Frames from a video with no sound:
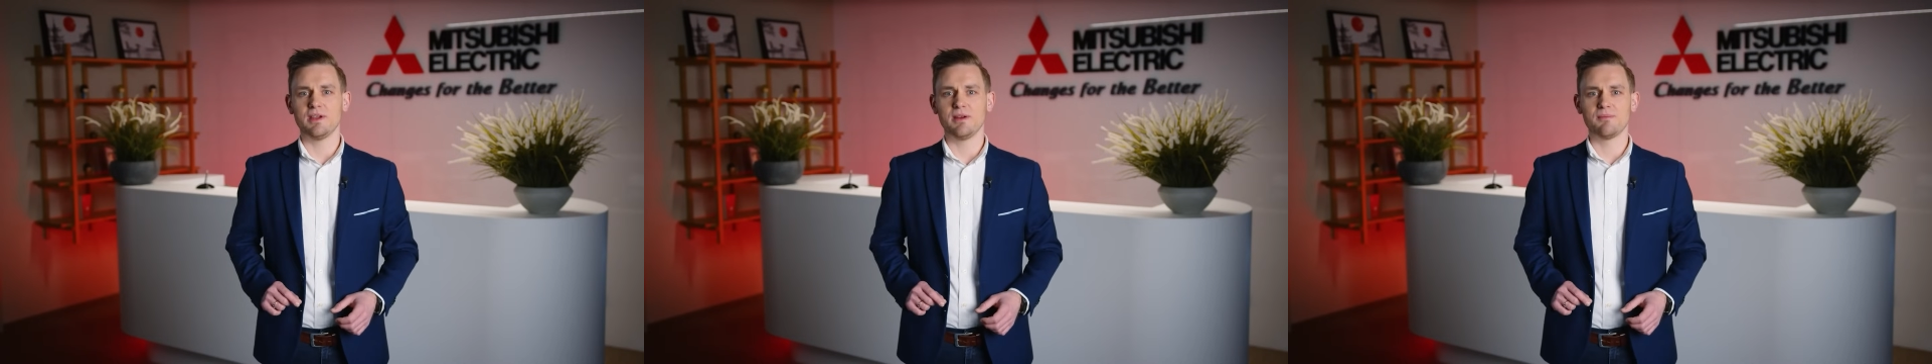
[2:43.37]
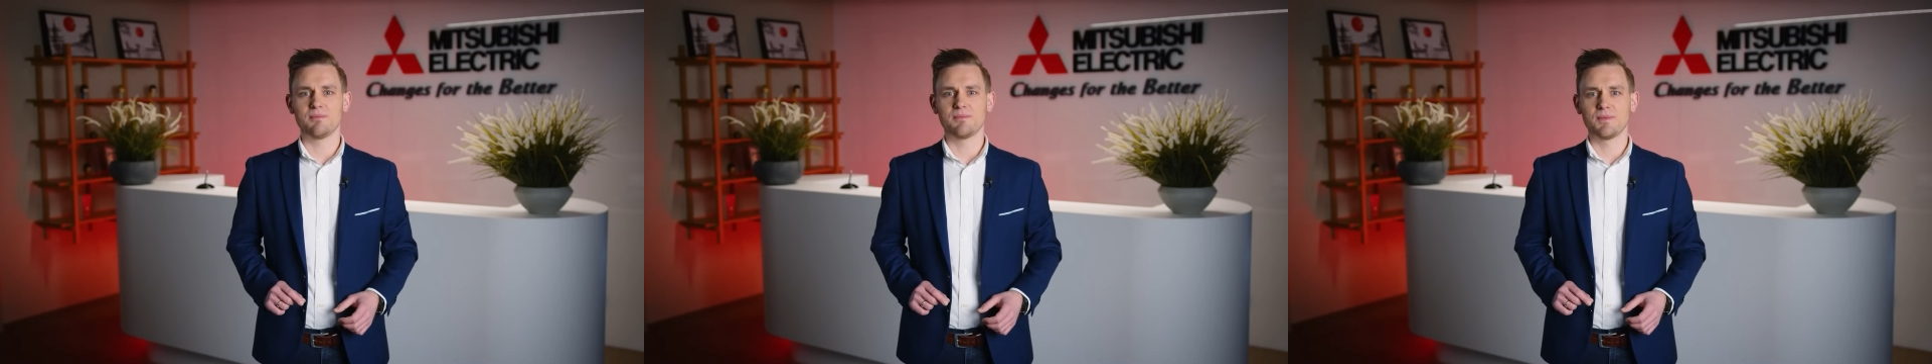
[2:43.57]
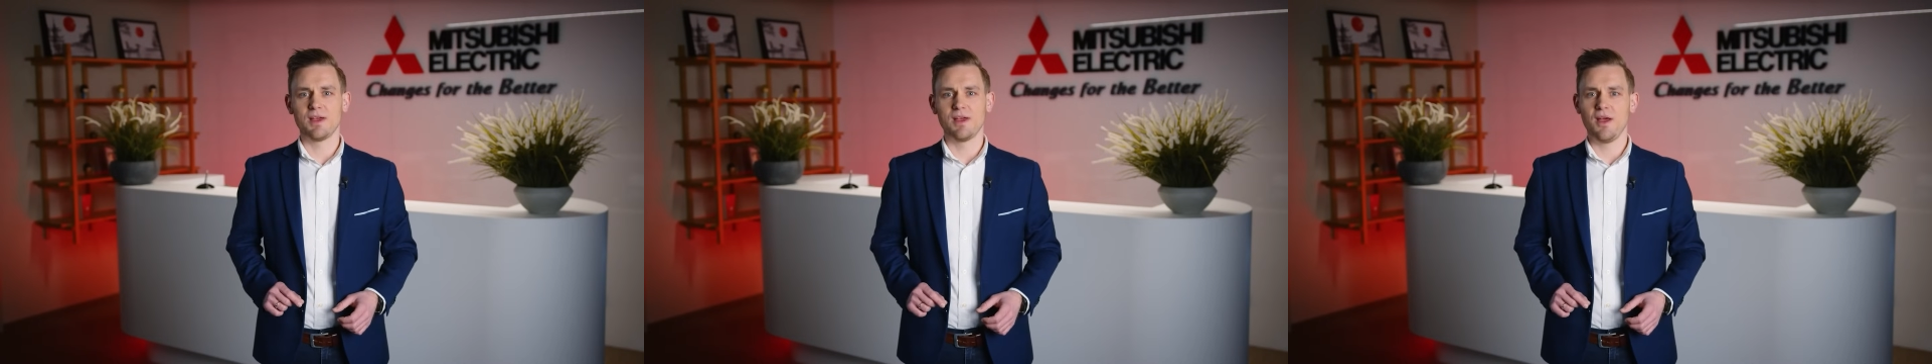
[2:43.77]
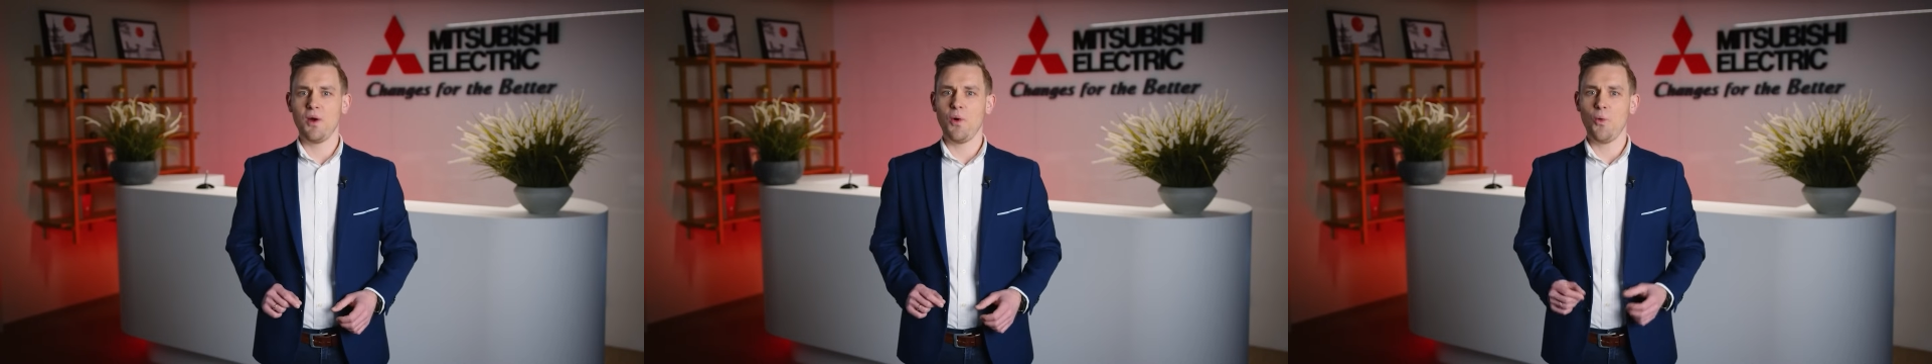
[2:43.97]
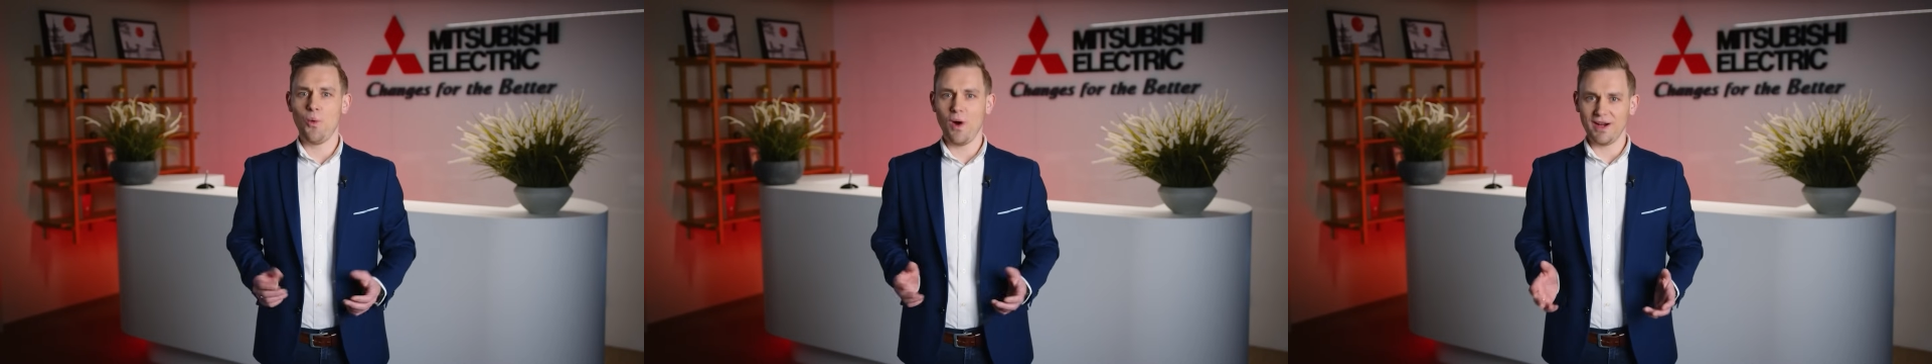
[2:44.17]
them.
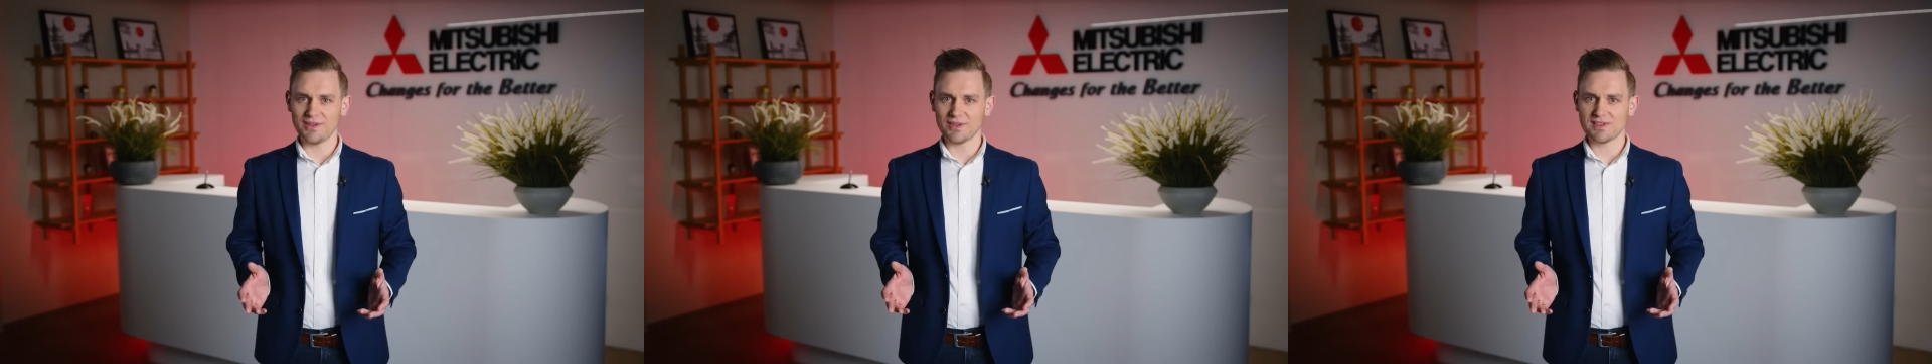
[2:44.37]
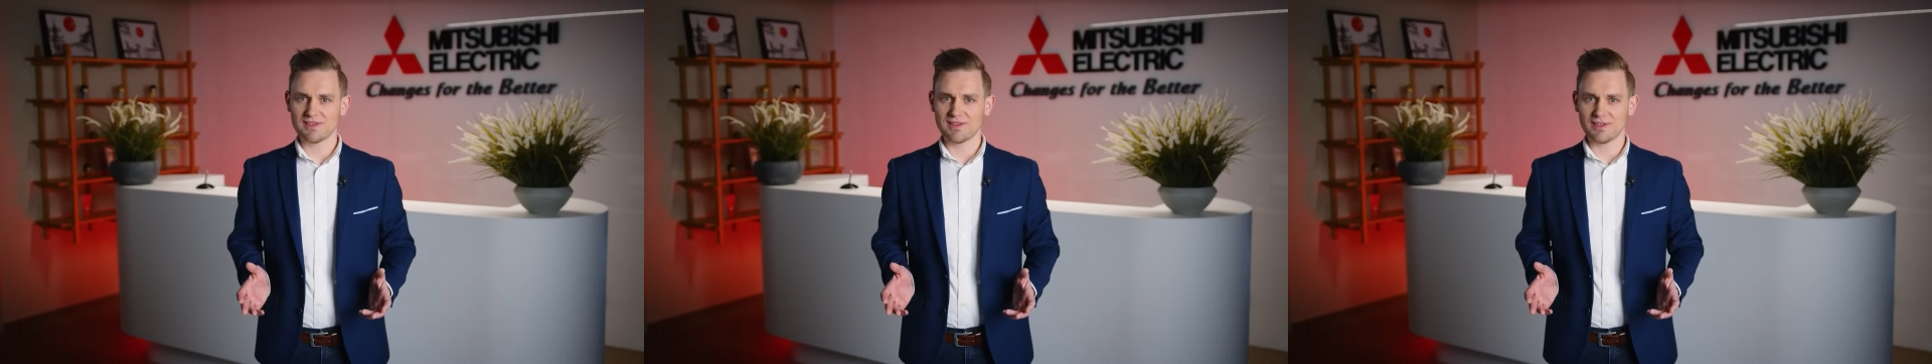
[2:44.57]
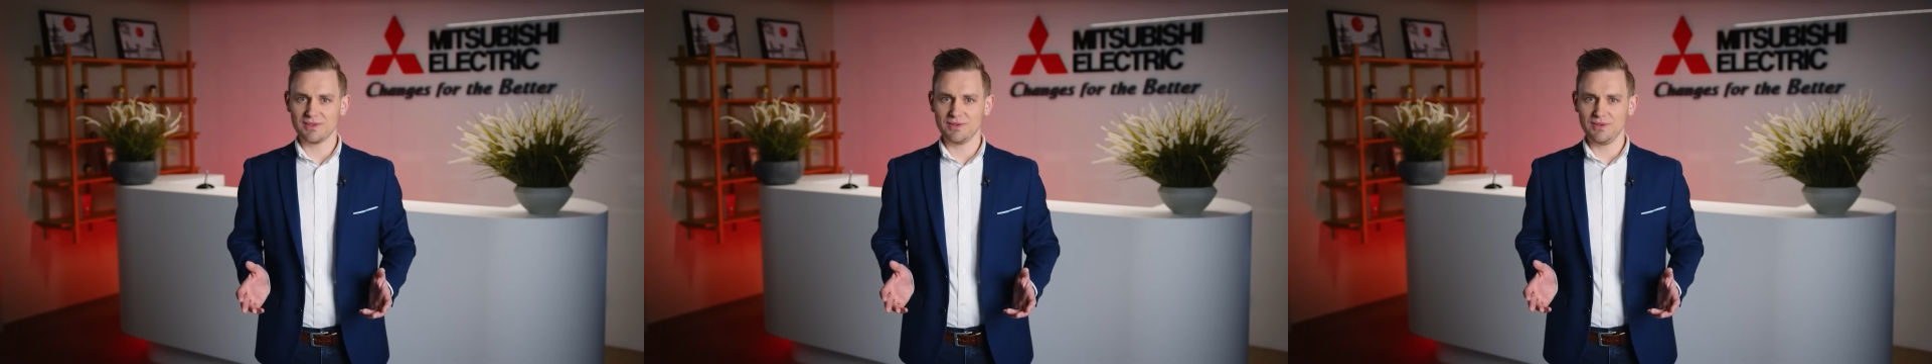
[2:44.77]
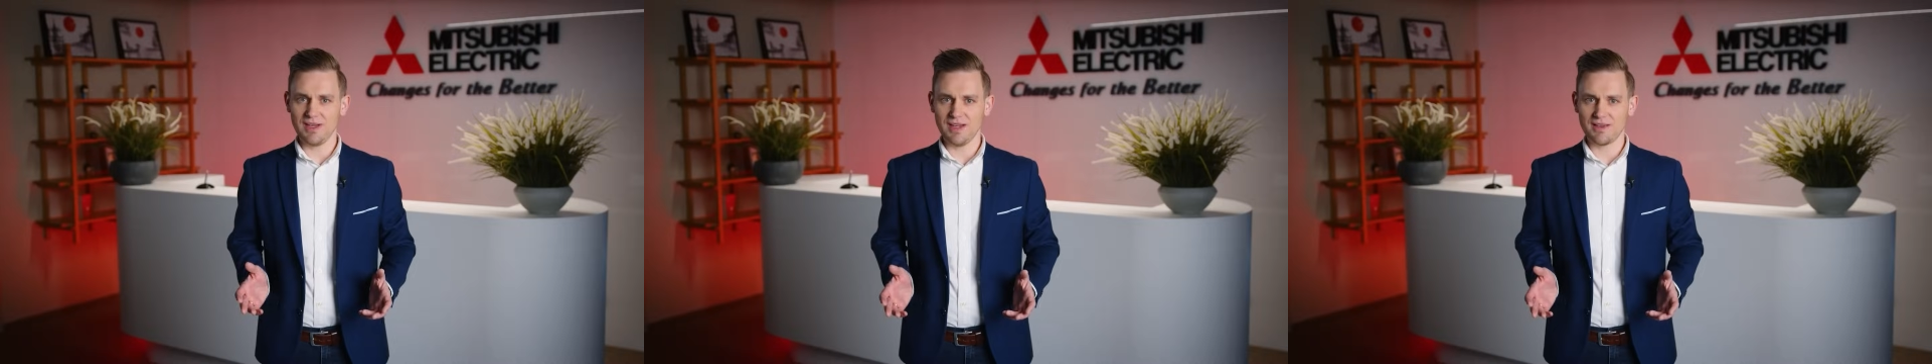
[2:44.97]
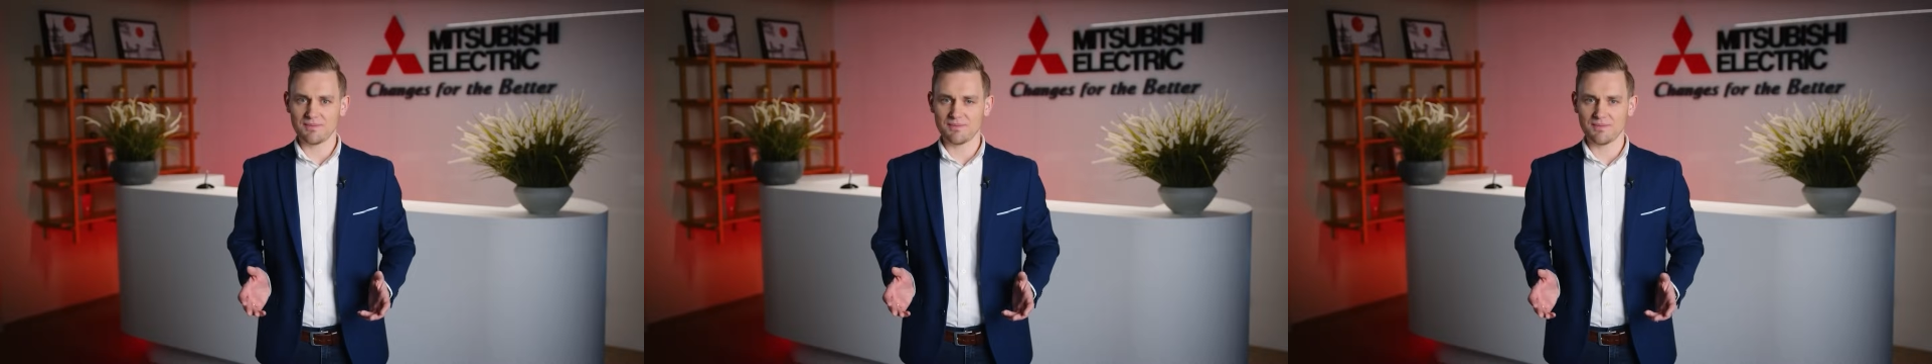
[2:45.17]
Why not start
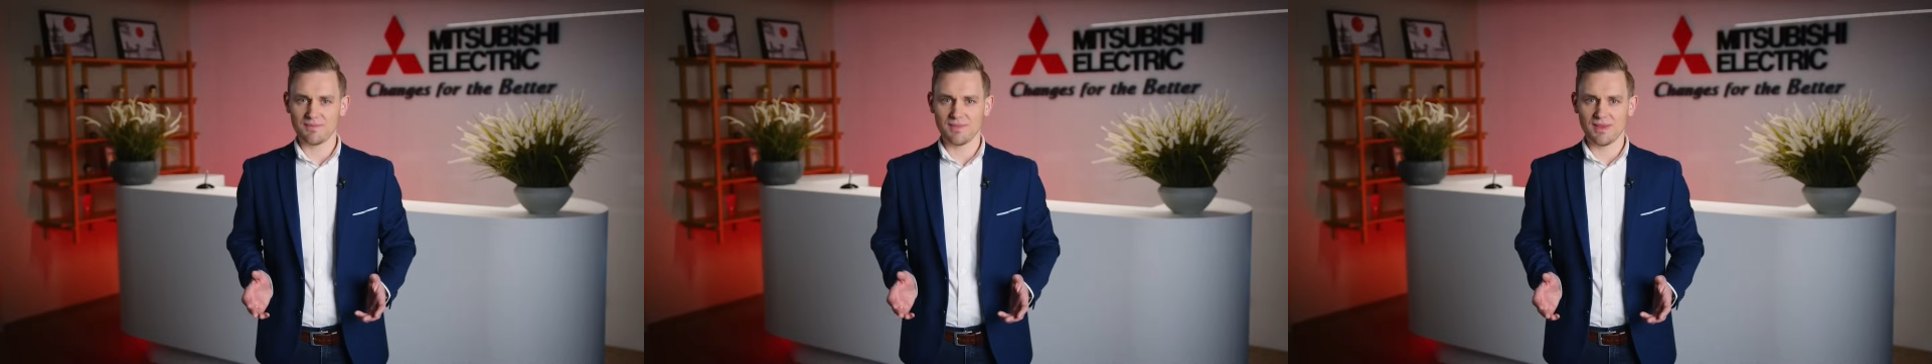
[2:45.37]
today?